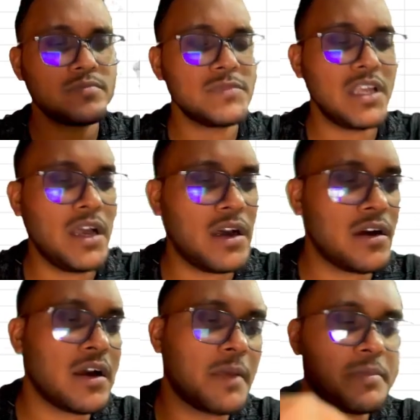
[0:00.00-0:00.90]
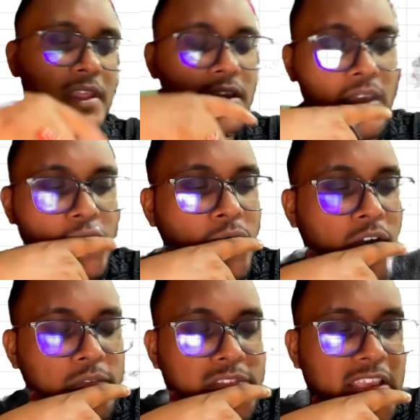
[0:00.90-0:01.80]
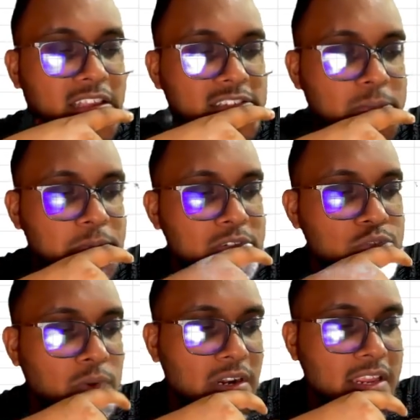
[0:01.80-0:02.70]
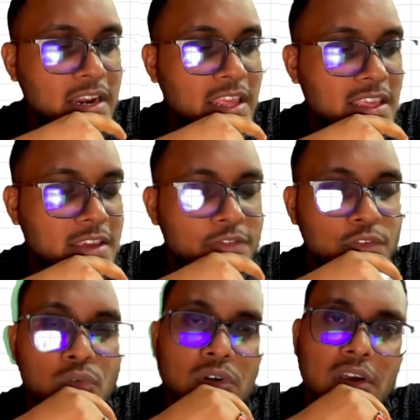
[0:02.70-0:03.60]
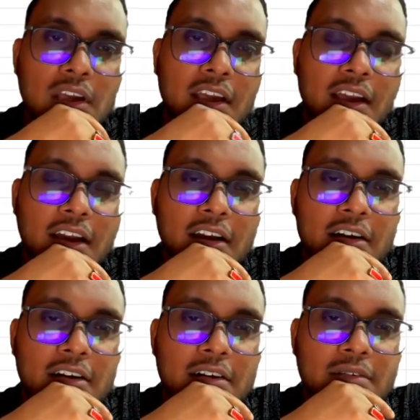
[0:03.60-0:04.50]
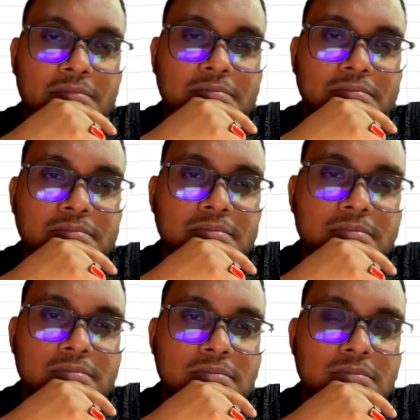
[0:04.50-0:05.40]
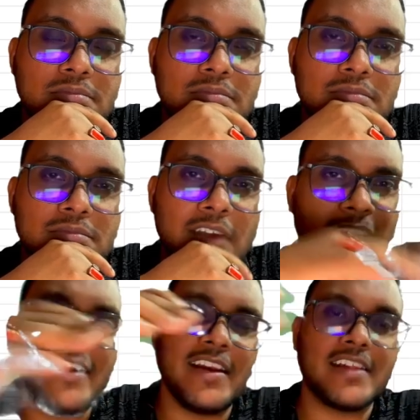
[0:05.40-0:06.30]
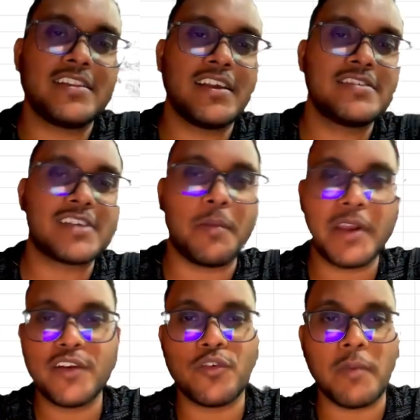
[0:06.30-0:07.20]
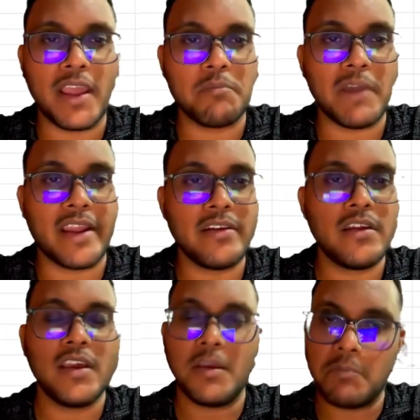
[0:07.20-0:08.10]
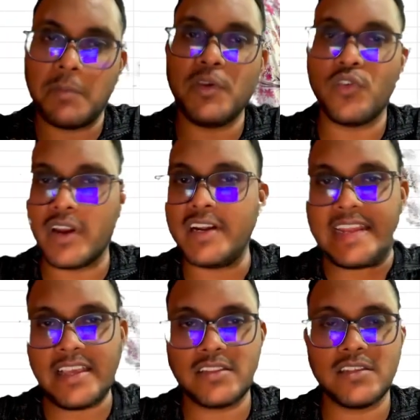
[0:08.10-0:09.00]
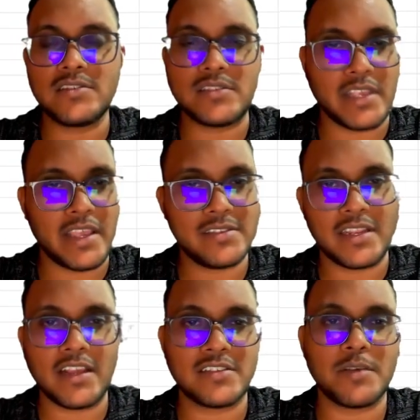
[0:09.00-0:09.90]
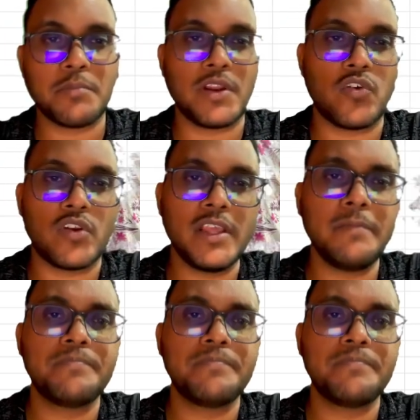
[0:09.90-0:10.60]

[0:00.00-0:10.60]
I'm thinking one of the examples, what can I give you? uh, Kindly, nothing is coming into my mind. Maybe you can take this as an example only.